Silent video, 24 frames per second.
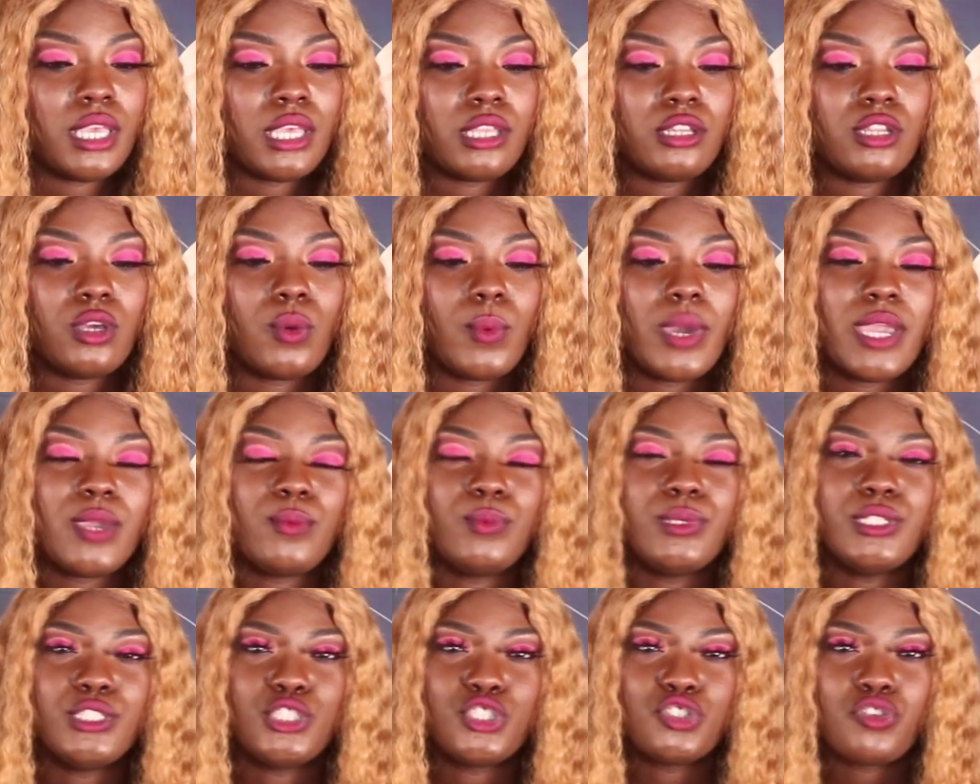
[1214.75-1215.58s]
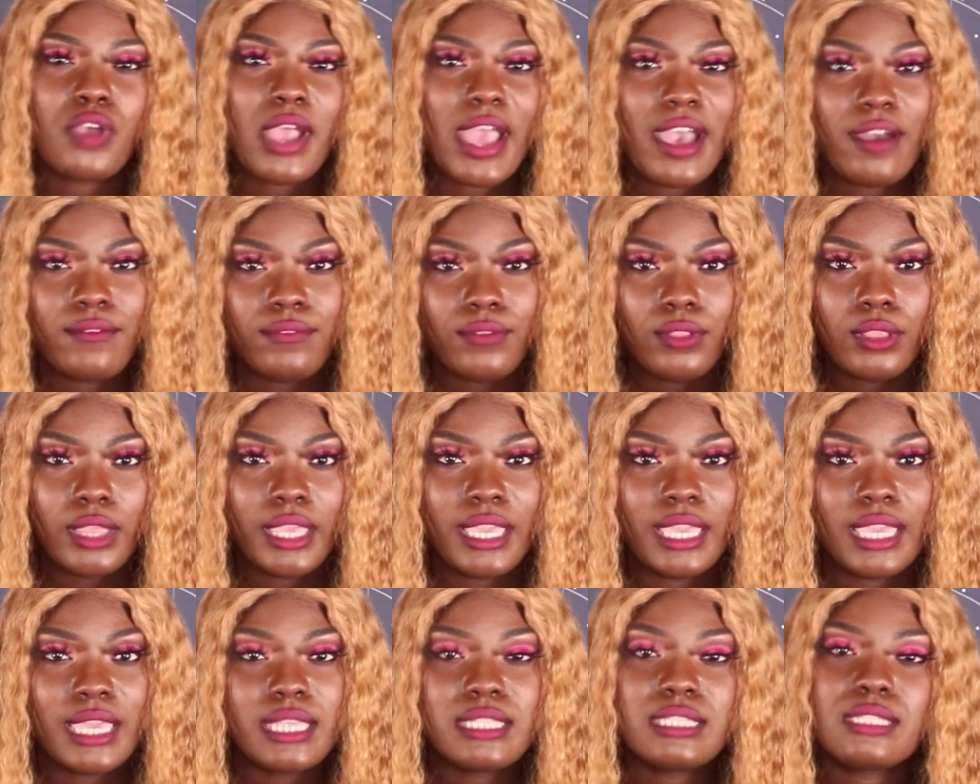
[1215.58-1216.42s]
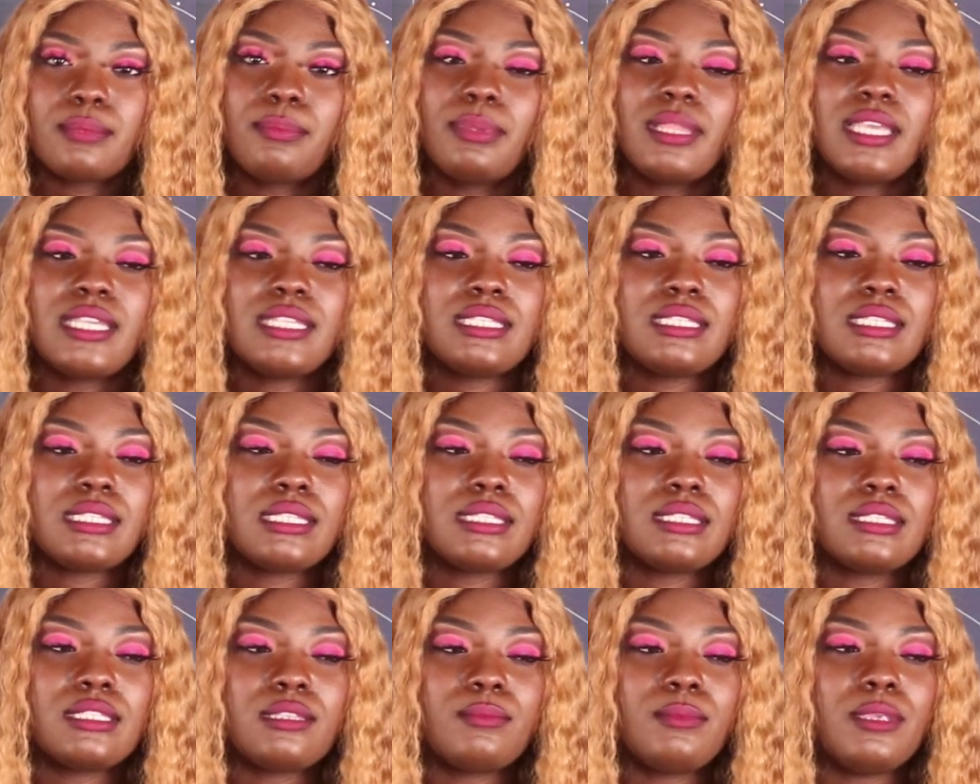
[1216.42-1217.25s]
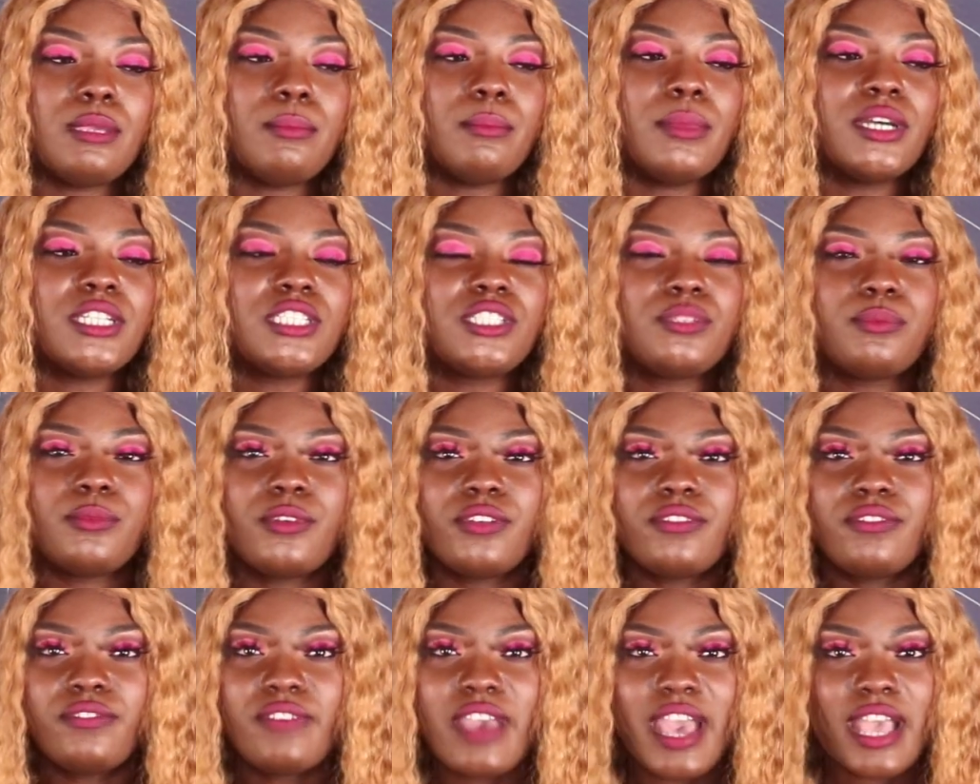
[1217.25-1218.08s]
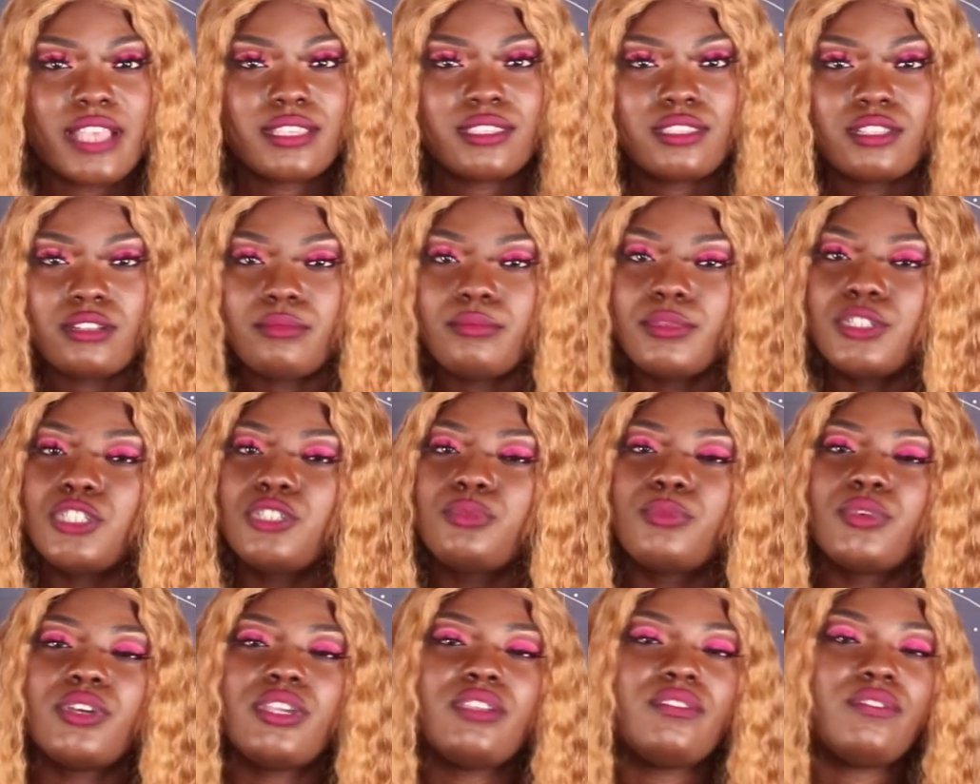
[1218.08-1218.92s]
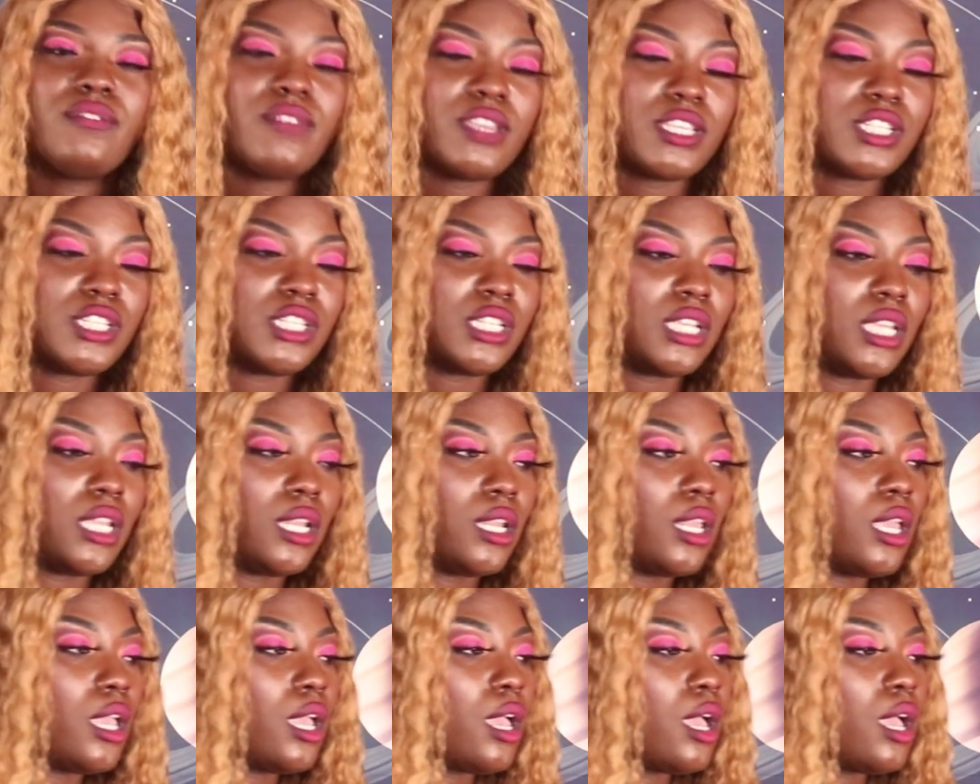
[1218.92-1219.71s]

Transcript: the way we travel and get to places to be much more faster, much more efficient.